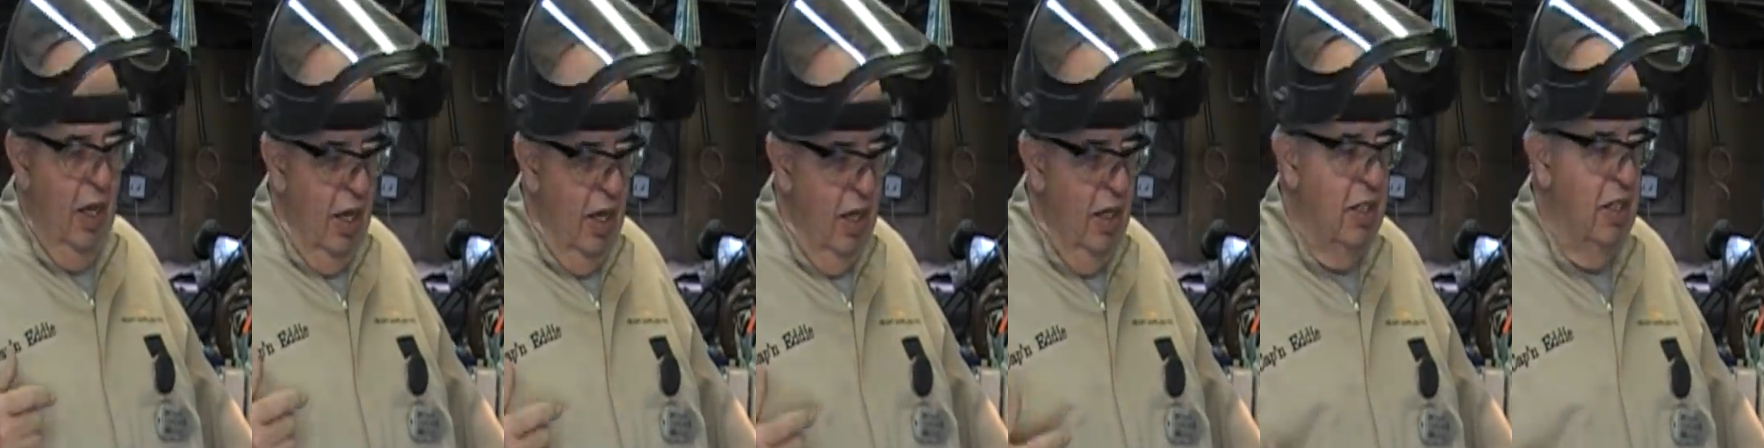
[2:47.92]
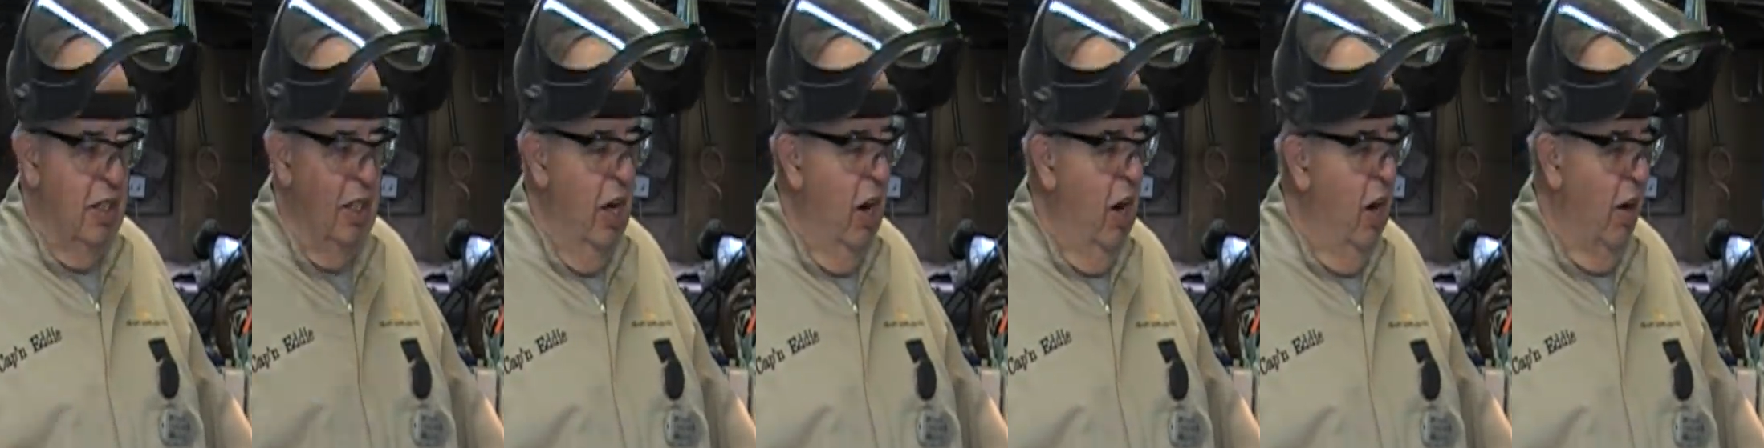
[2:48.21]

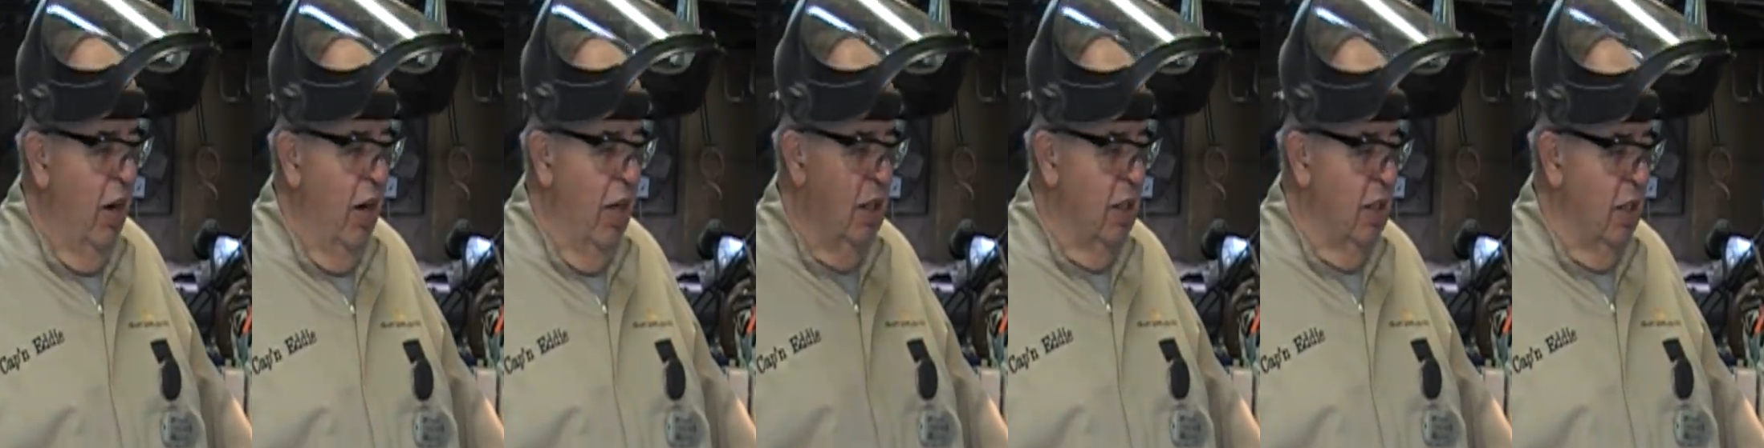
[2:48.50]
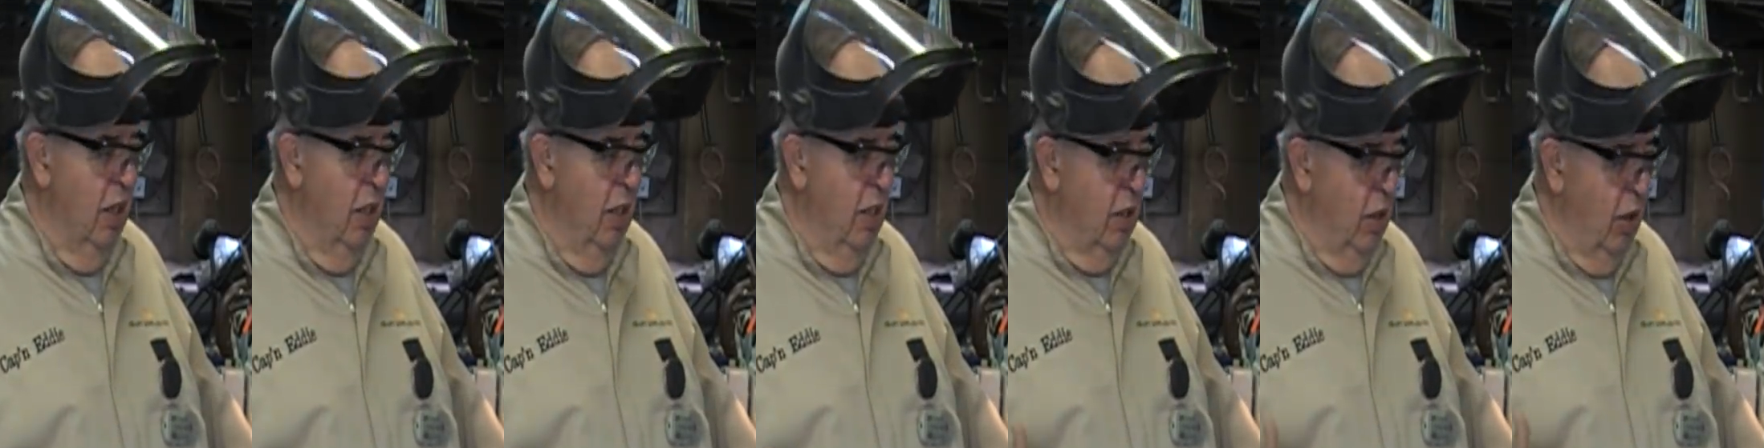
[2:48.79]
It's young. It's
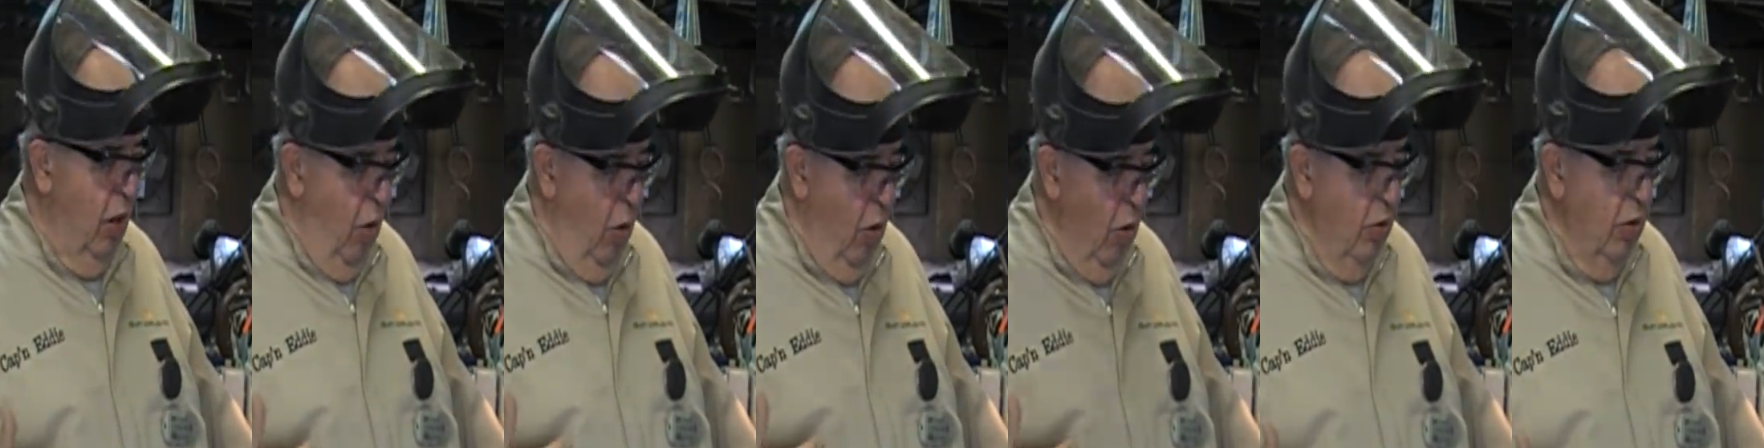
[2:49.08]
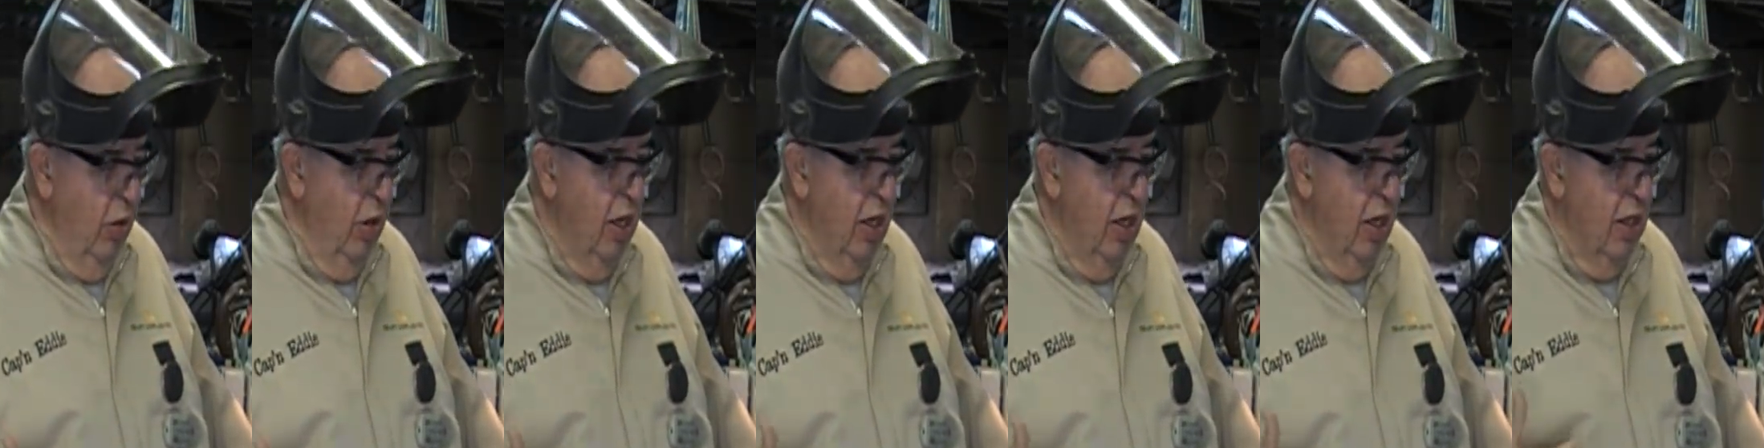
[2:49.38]

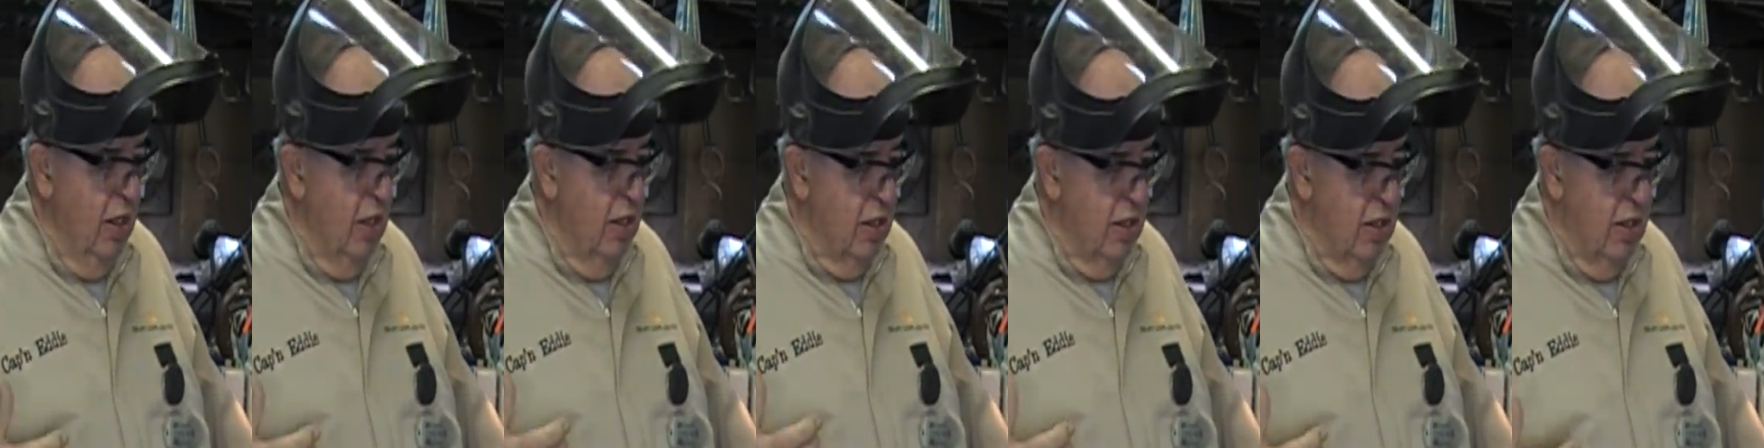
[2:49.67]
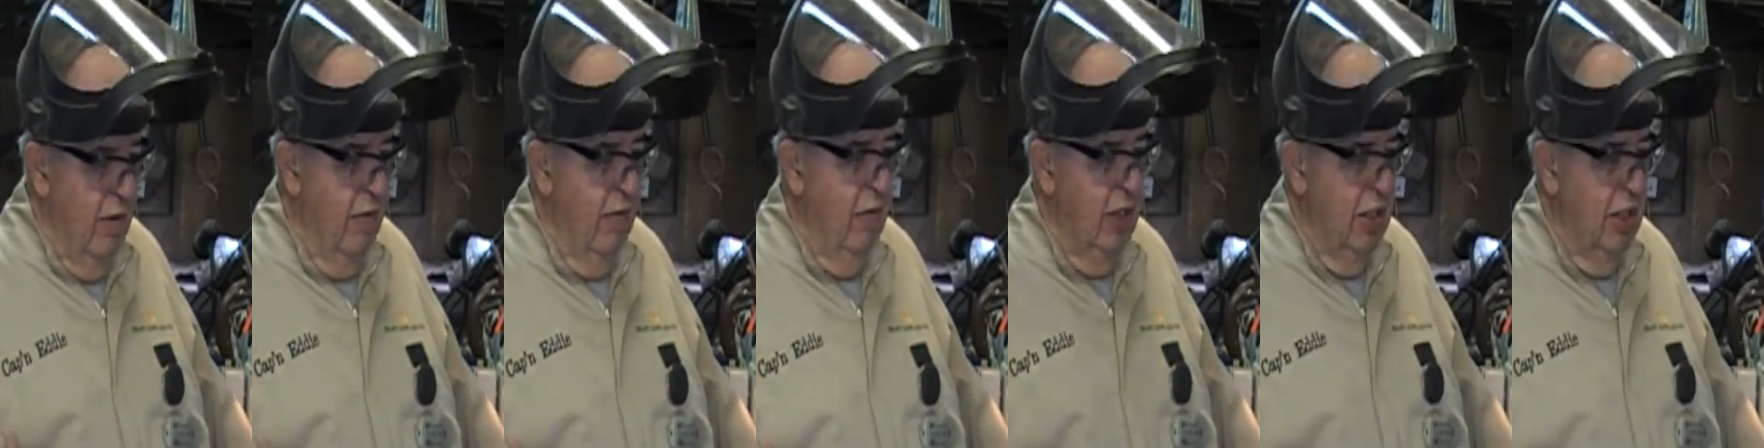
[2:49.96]
only
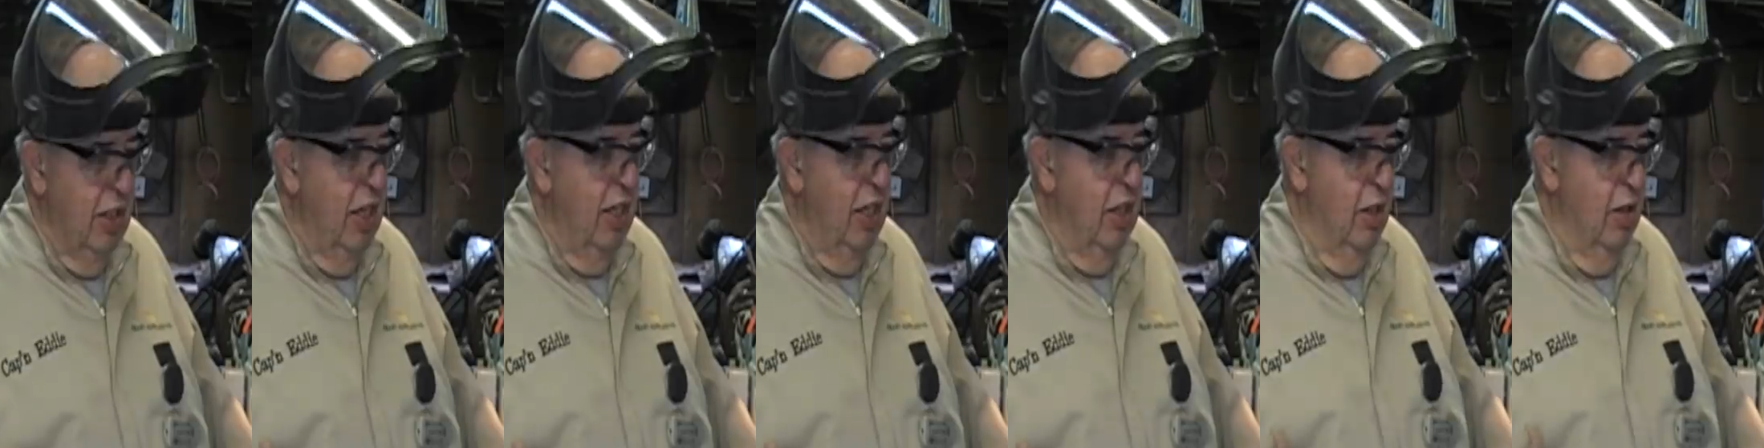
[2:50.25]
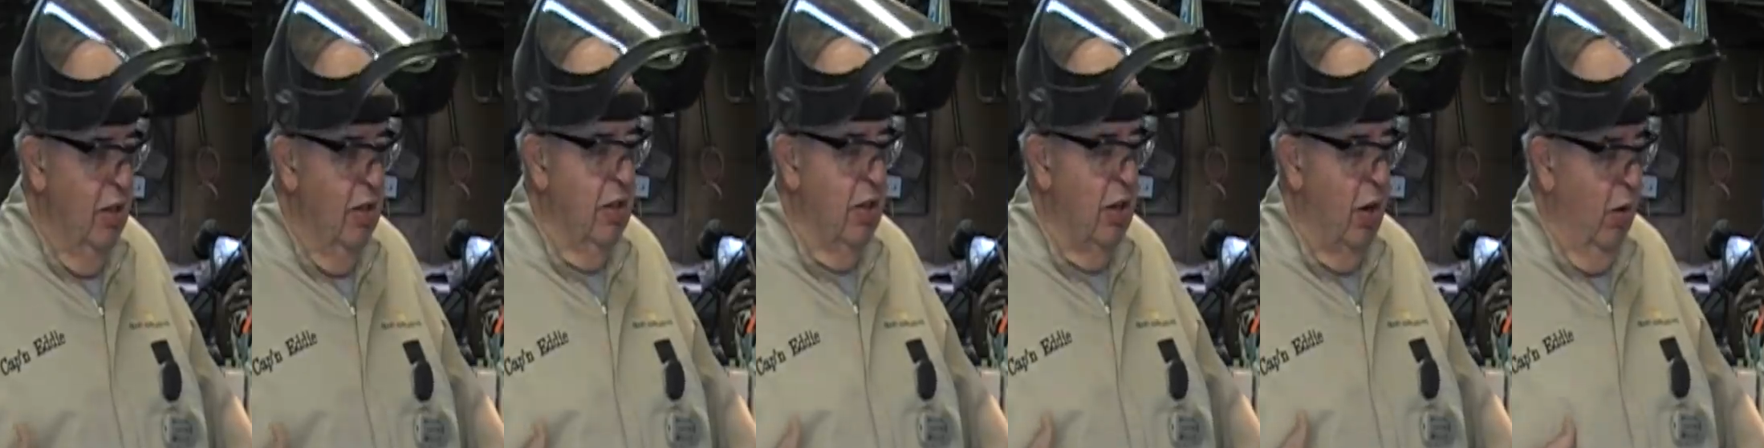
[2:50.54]
17
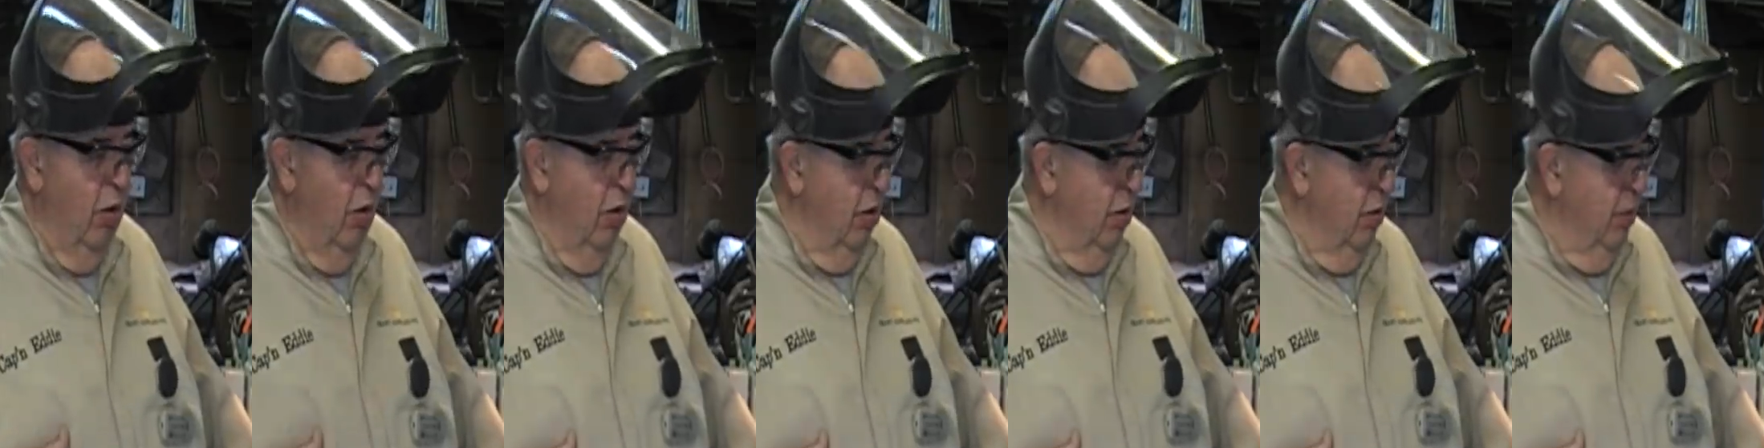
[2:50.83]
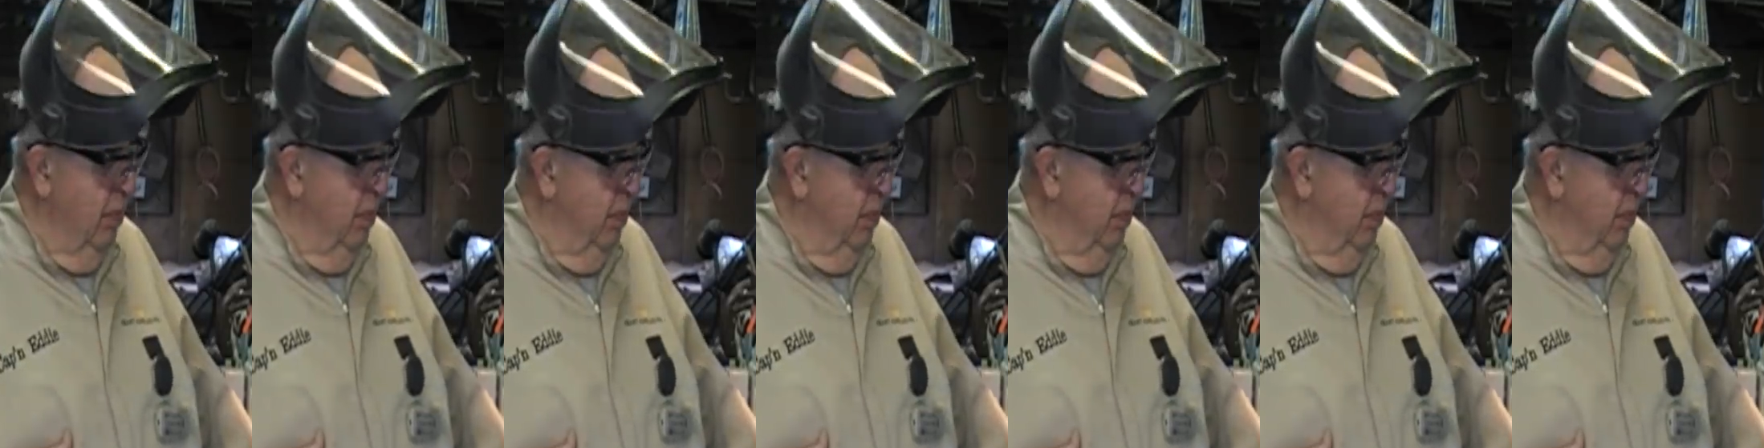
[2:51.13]
years old.